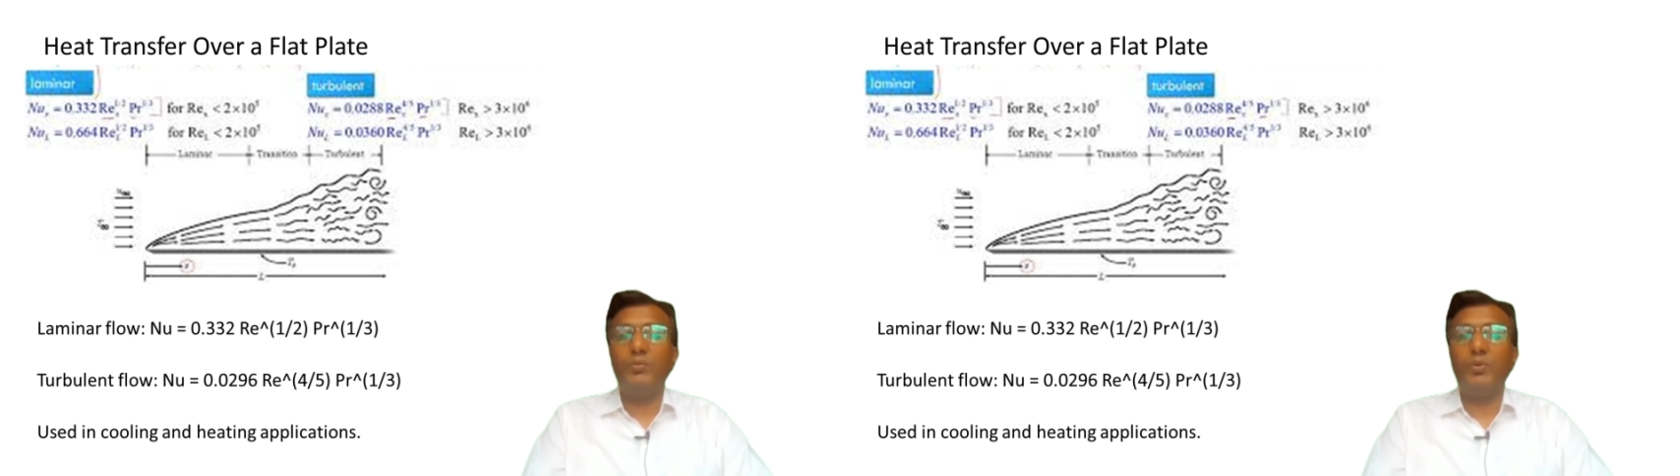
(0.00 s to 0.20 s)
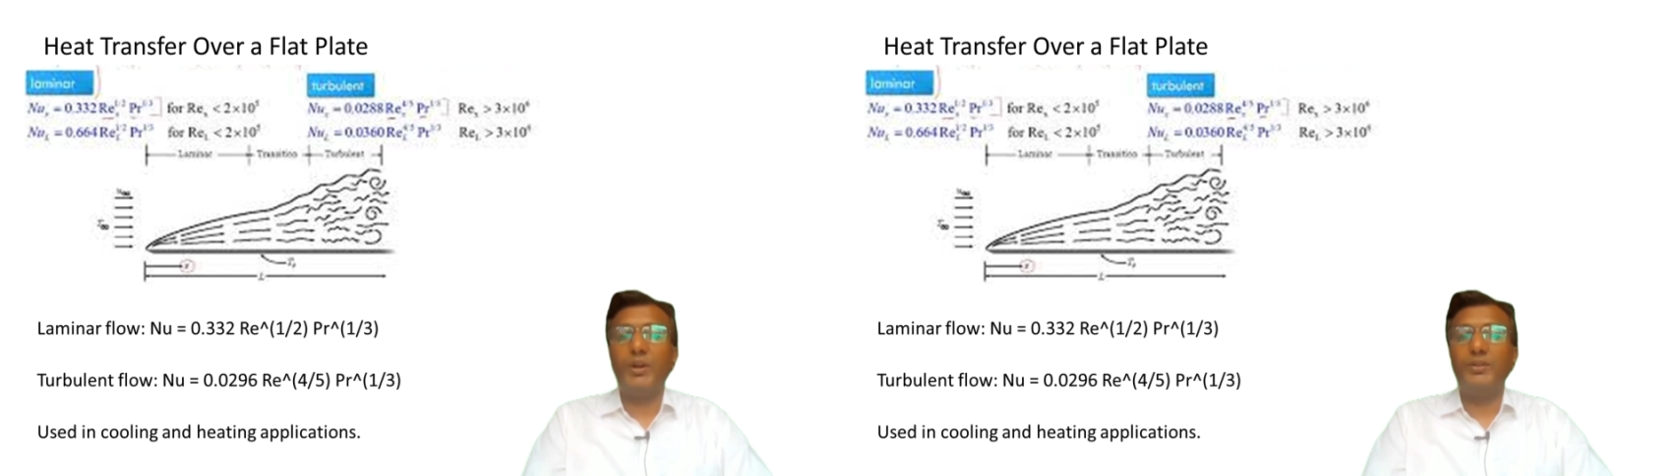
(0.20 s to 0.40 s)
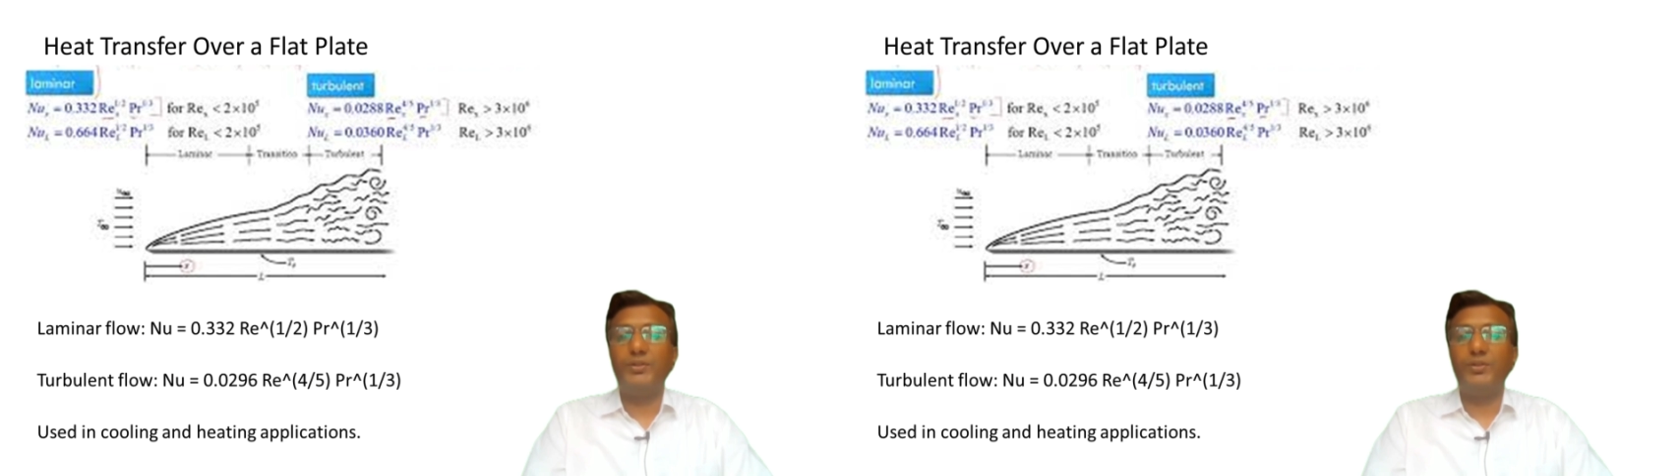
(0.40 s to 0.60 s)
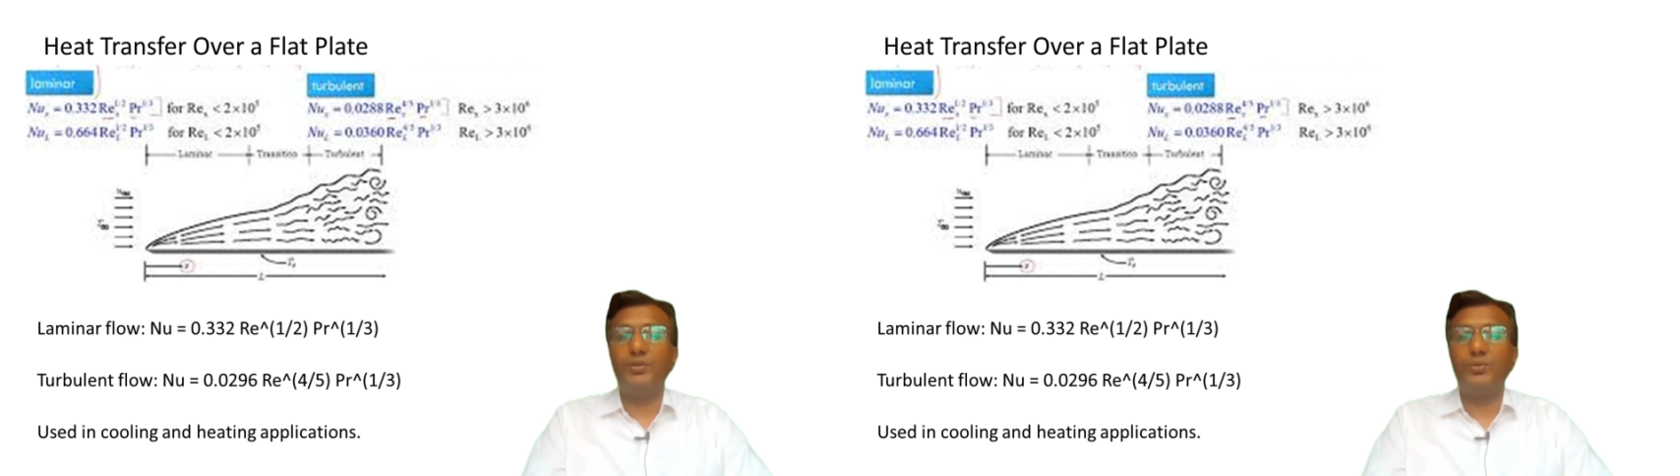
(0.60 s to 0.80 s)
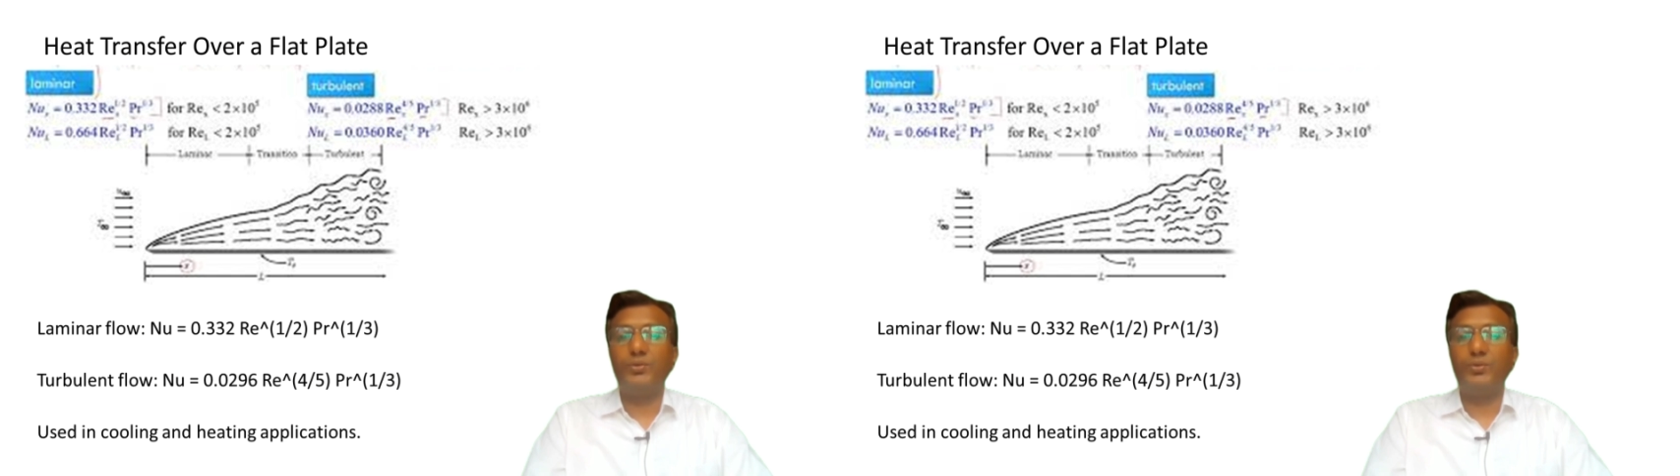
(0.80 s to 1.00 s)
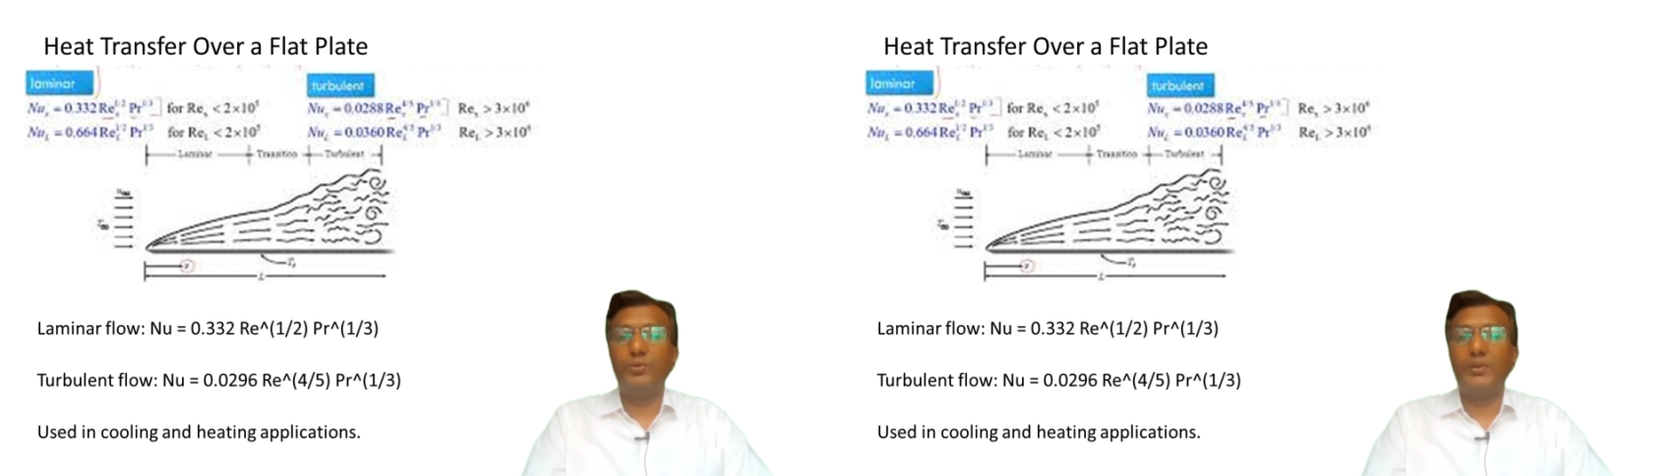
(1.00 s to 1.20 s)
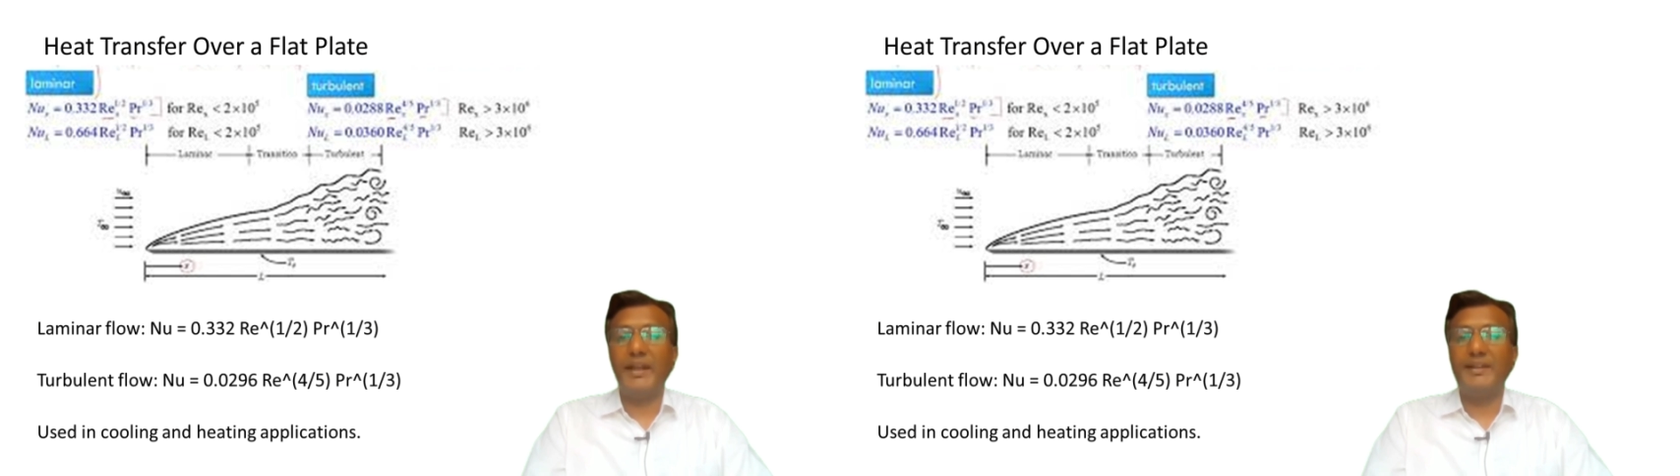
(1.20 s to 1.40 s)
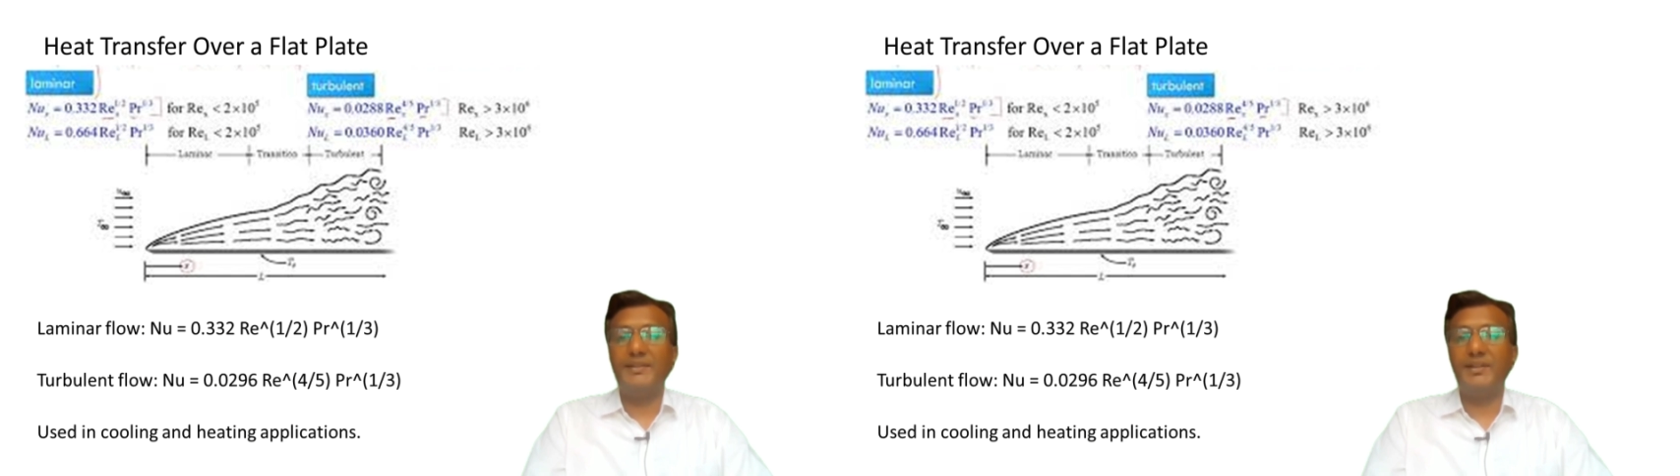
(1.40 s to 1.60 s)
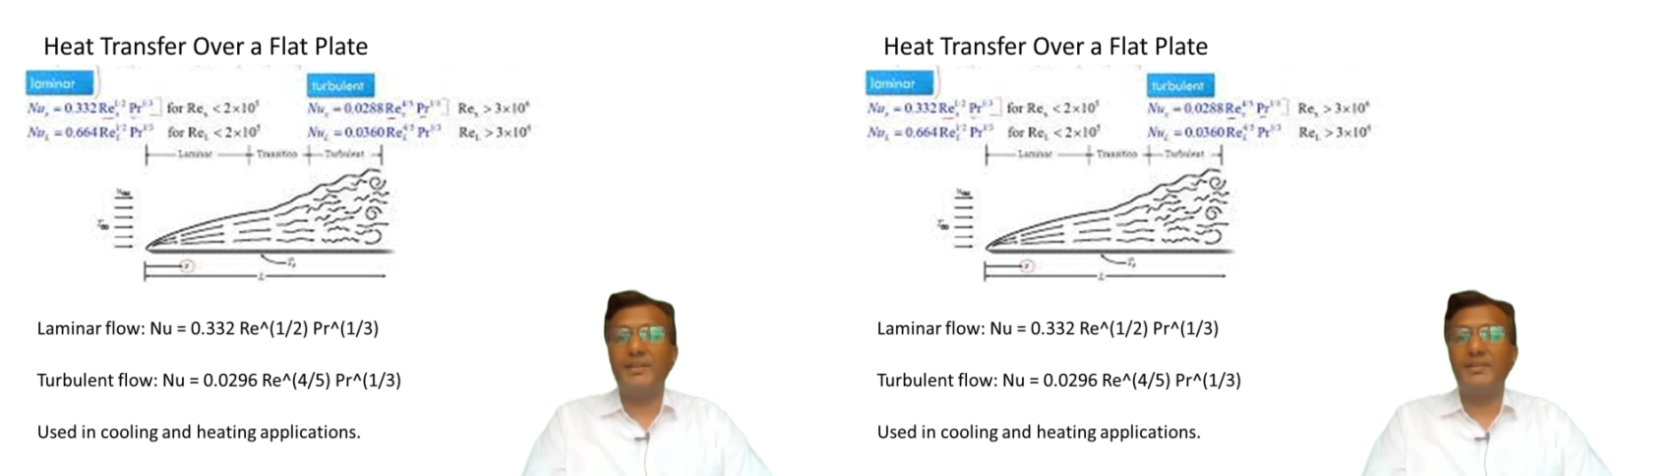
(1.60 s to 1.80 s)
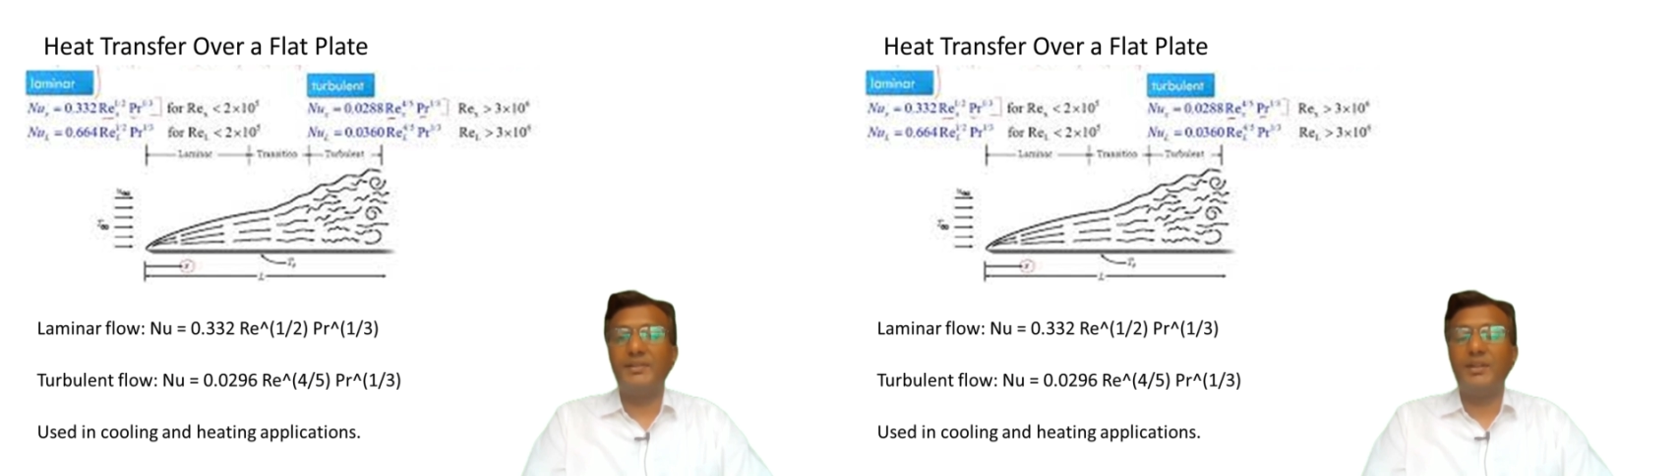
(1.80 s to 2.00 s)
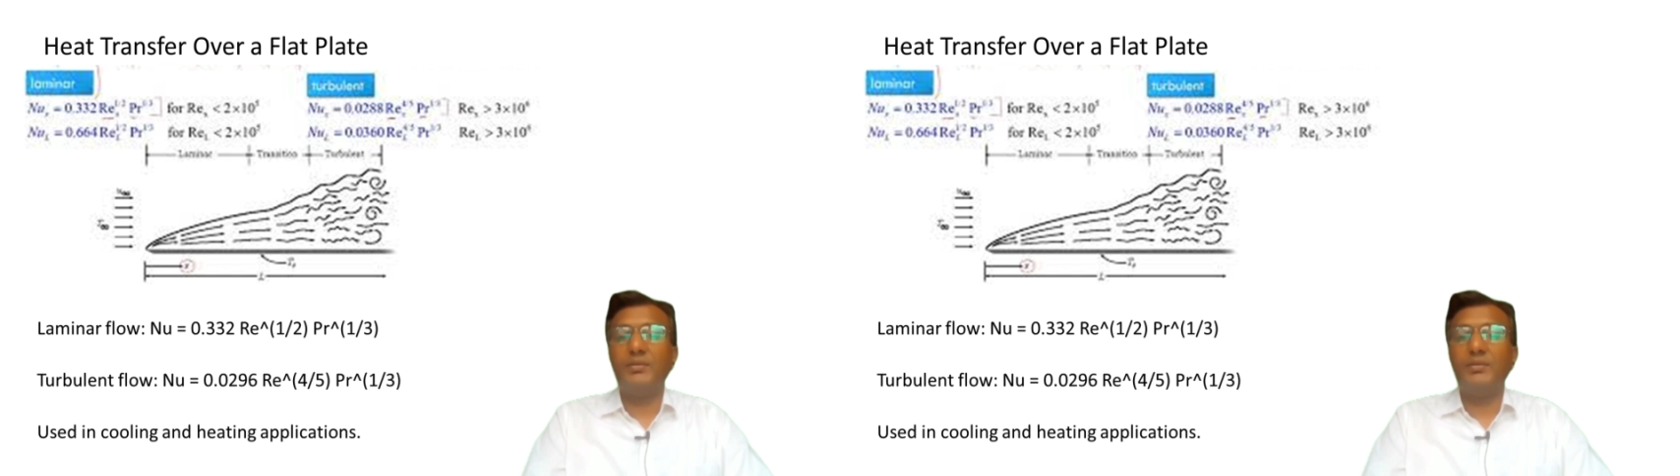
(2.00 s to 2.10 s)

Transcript: 0.0296